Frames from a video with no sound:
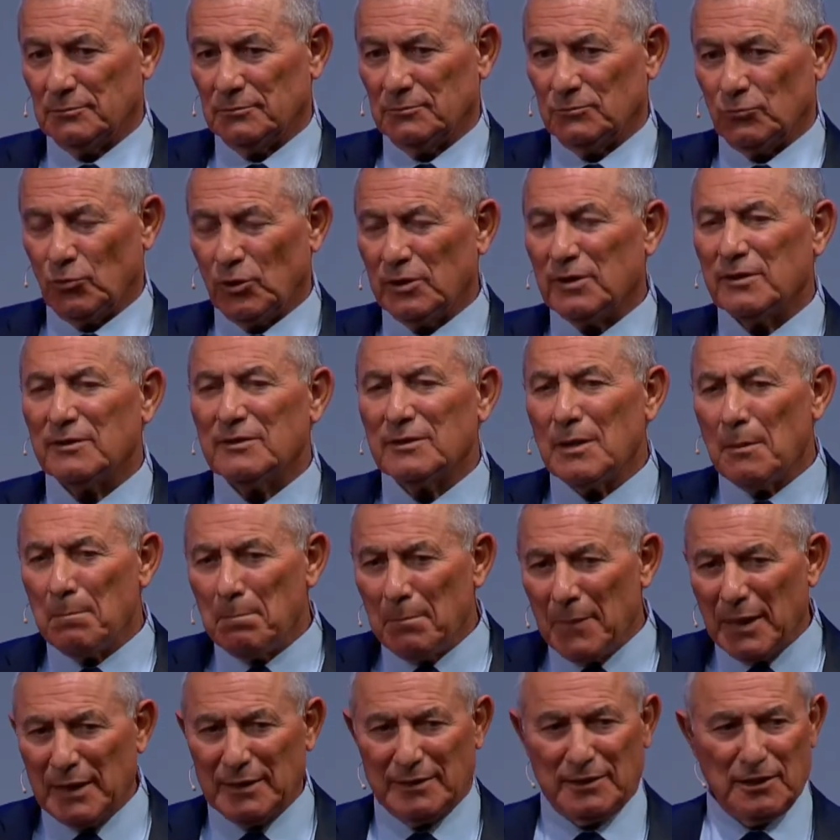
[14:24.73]
What is the
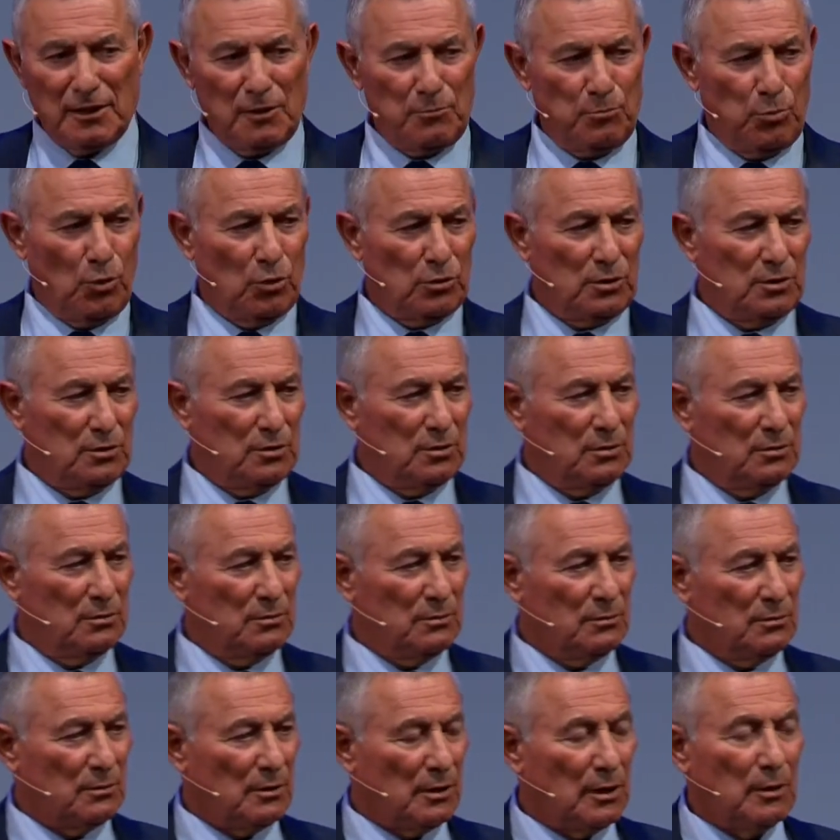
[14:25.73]
melting pot?
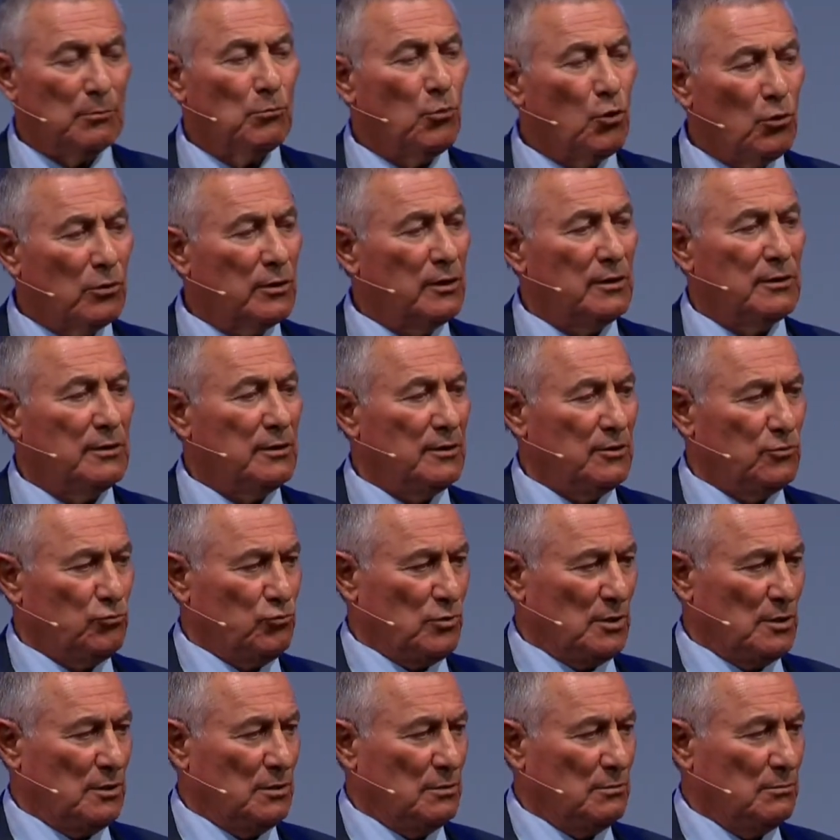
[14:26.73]
I was born in
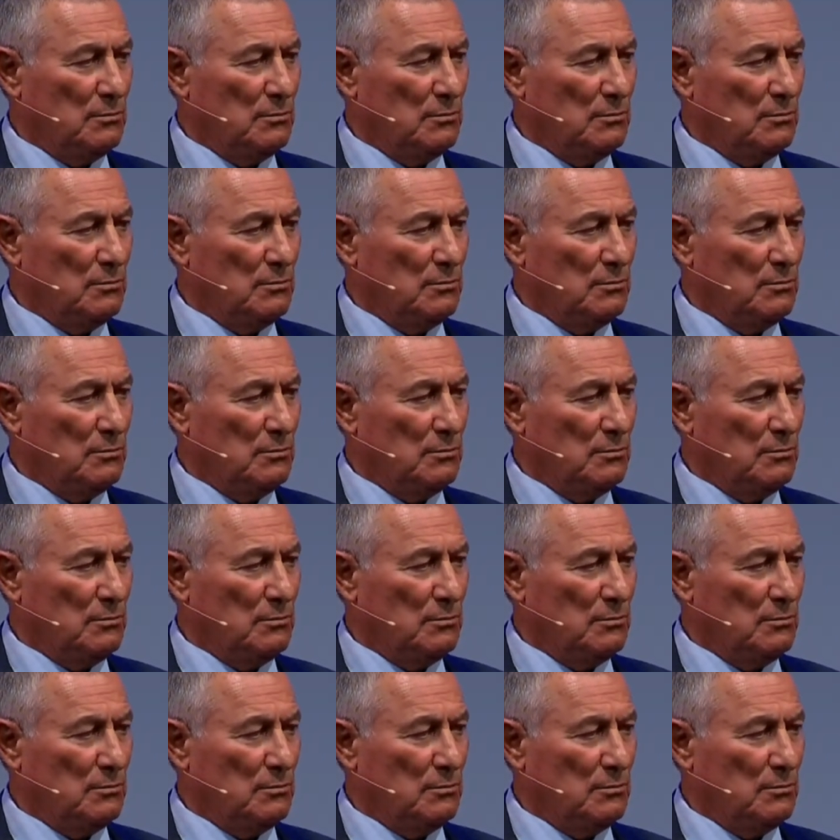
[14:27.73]
Israel,